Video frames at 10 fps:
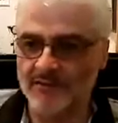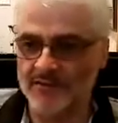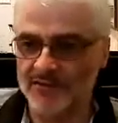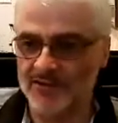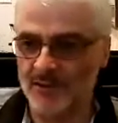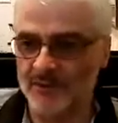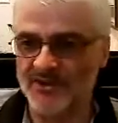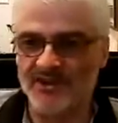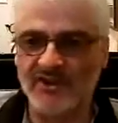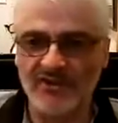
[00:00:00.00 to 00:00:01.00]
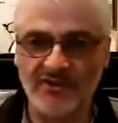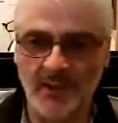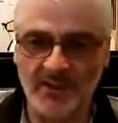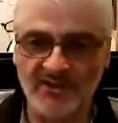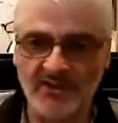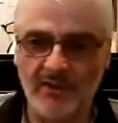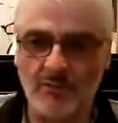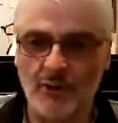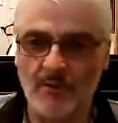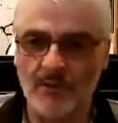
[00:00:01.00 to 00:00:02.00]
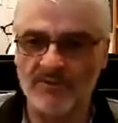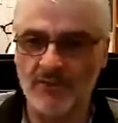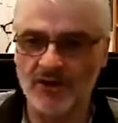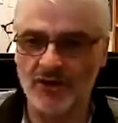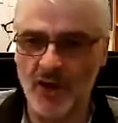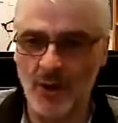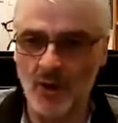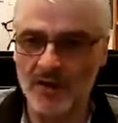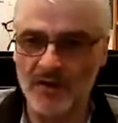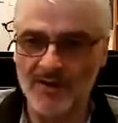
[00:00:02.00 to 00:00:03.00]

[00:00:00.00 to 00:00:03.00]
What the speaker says: so the percentage volatility premium is much lower,